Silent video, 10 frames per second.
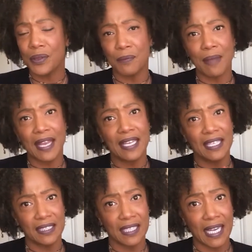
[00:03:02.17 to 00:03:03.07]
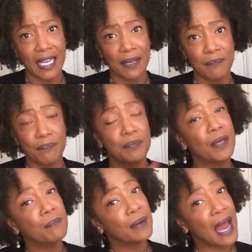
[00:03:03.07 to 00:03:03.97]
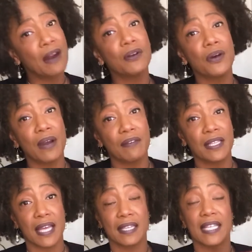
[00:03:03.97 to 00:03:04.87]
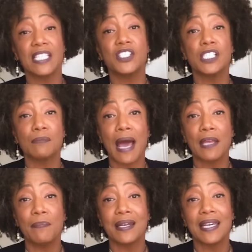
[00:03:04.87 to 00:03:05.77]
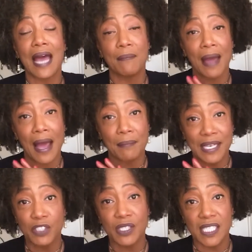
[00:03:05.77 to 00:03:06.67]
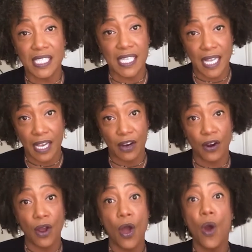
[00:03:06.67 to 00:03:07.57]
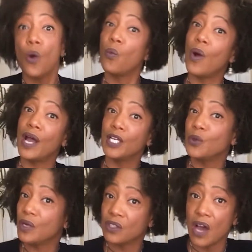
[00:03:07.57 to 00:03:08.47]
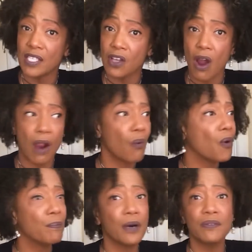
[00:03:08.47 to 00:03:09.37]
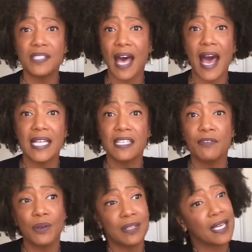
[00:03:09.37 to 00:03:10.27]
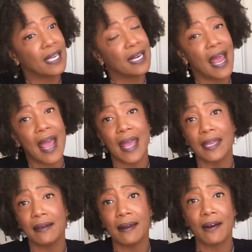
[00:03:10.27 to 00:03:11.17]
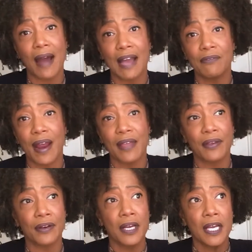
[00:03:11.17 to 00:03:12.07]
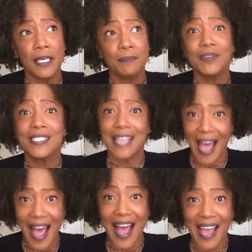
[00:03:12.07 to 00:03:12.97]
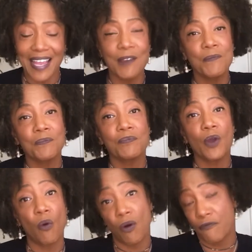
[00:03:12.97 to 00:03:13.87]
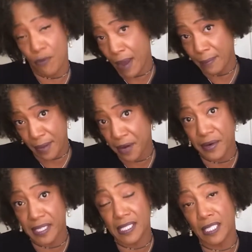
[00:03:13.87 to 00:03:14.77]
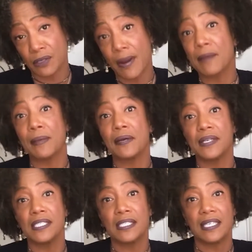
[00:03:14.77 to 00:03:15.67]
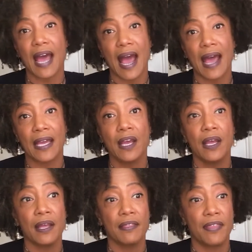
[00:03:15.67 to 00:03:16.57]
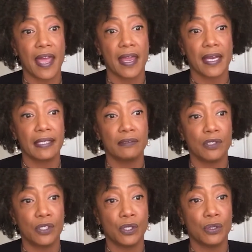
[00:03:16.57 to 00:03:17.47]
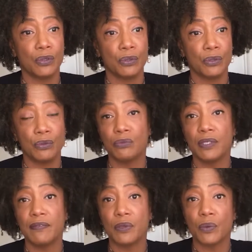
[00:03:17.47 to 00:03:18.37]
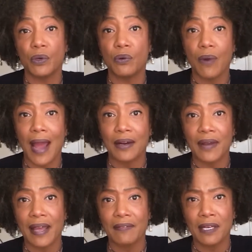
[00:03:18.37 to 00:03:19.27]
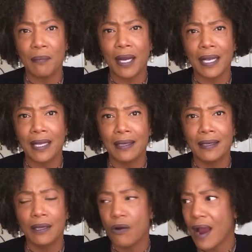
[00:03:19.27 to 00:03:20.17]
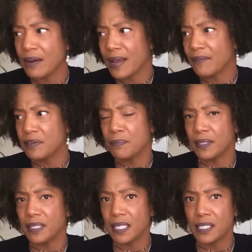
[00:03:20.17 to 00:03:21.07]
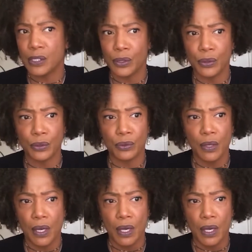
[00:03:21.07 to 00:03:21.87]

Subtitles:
they're making the link, but I don't know everything. That's just my opinion. I'm interested to hear what your thoughts are on both sides. If you're thinking, hey, I'd rather die, or for my parents and grandparents to die, than to live in a world where I don't have any money or I don't have an ability to